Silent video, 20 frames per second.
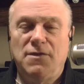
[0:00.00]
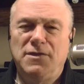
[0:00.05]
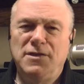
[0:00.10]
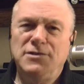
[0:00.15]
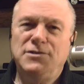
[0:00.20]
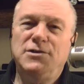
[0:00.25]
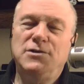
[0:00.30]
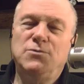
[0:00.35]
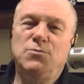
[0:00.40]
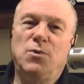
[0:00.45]

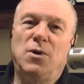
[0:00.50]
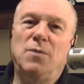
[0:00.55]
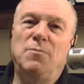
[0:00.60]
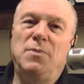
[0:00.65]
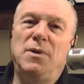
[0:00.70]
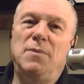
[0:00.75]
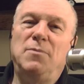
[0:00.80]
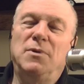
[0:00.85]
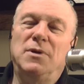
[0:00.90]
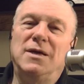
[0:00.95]
This is where
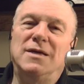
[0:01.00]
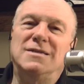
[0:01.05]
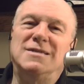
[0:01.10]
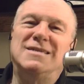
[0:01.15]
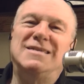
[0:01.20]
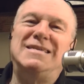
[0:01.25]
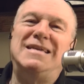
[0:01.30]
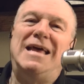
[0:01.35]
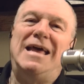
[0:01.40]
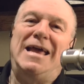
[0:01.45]
people get
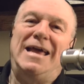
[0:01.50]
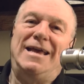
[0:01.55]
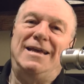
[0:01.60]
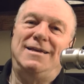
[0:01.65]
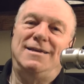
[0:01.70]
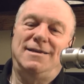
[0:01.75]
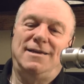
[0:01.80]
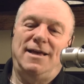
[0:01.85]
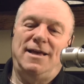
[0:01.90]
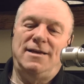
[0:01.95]

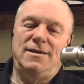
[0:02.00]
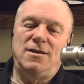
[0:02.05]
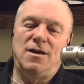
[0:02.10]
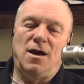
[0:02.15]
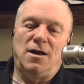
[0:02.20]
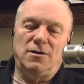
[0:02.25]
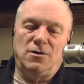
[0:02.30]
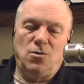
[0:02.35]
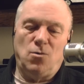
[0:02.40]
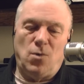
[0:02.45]
snagged and
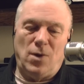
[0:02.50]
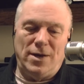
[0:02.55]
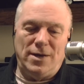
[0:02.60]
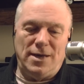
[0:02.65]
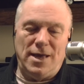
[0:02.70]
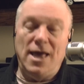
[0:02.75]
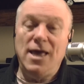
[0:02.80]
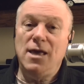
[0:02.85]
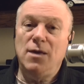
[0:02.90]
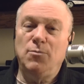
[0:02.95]
not quite
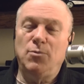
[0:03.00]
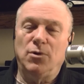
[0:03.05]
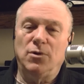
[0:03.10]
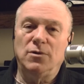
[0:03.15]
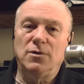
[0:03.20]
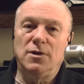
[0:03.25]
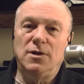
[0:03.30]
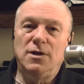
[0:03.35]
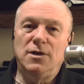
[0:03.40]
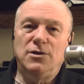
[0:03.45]

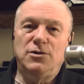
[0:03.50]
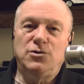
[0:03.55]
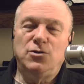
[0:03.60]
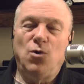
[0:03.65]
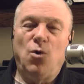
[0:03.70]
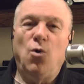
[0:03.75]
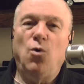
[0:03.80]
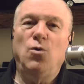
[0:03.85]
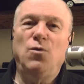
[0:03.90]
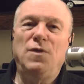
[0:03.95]
able
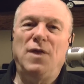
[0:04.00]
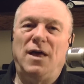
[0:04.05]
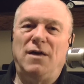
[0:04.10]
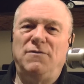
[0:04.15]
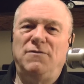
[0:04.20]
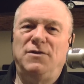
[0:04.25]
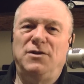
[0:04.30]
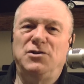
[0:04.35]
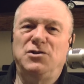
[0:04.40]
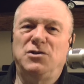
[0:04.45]
to hold
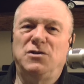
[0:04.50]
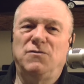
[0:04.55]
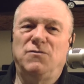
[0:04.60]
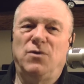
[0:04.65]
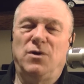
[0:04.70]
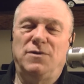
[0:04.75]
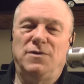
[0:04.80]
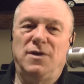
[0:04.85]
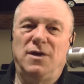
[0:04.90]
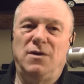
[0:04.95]
that vision of
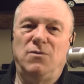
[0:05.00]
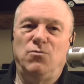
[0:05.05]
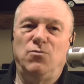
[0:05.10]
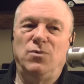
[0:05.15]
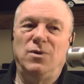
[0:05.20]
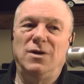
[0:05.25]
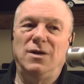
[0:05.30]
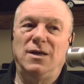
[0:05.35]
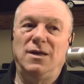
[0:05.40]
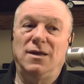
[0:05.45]
what they
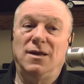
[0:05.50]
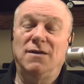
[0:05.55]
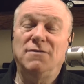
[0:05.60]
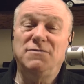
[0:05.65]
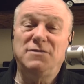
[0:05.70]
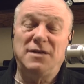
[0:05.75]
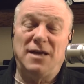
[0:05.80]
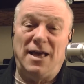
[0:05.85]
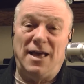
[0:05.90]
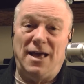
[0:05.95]
really
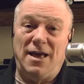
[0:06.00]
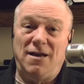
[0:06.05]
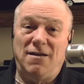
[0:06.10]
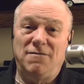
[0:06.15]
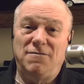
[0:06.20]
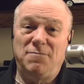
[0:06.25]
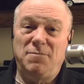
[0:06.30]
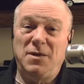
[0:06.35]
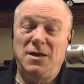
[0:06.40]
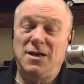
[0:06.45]
love to
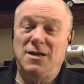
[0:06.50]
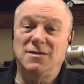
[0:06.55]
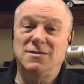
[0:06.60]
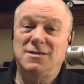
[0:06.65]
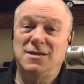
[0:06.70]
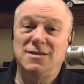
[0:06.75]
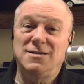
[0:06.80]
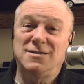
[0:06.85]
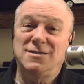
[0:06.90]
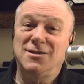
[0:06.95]
have,
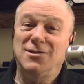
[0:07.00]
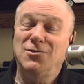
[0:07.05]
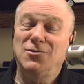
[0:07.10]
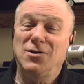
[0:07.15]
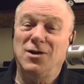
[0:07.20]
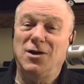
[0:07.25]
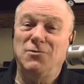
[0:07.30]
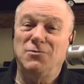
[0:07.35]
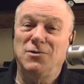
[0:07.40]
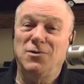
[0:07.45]
because they still
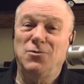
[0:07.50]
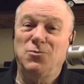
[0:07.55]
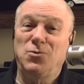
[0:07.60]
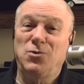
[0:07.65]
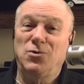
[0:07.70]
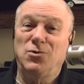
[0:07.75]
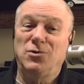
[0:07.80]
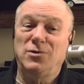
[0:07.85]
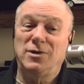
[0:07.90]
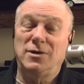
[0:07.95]
look out into the
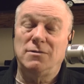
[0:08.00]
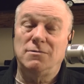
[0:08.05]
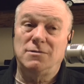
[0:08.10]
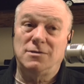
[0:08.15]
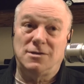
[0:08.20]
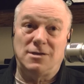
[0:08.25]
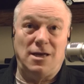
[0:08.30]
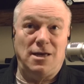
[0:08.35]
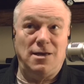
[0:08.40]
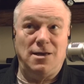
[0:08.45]
world, and
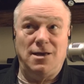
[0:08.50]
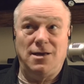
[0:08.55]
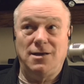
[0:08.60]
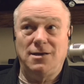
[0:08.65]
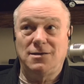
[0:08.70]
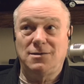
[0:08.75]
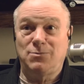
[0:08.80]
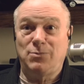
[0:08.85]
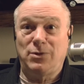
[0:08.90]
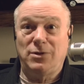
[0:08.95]
seeing
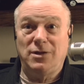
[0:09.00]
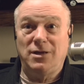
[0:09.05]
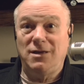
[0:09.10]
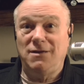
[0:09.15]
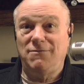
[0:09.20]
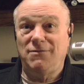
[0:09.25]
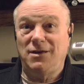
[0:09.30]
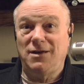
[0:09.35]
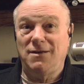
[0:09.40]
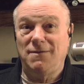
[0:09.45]
is
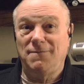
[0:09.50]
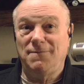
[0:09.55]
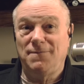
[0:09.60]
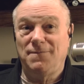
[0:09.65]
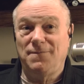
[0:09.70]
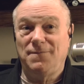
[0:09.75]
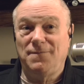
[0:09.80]
believing.